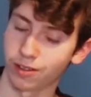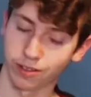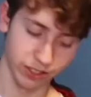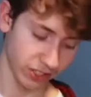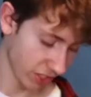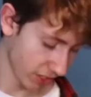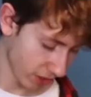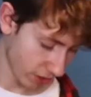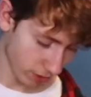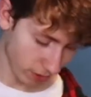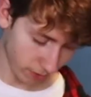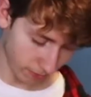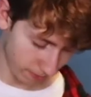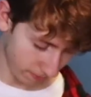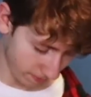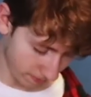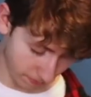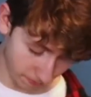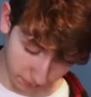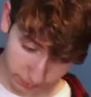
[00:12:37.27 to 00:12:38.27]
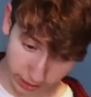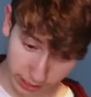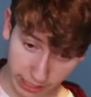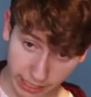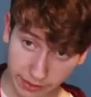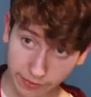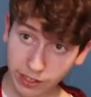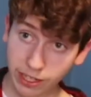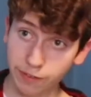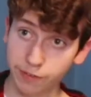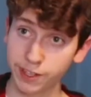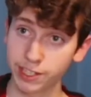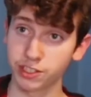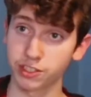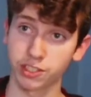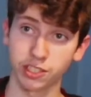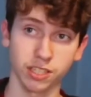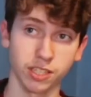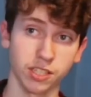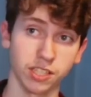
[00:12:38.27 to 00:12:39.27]
So even if it's
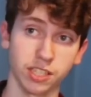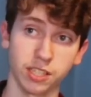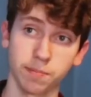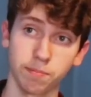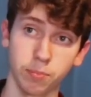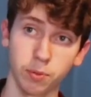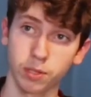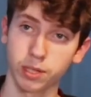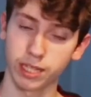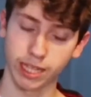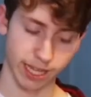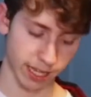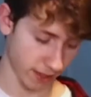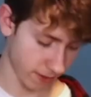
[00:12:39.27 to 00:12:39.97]
just a simple lick,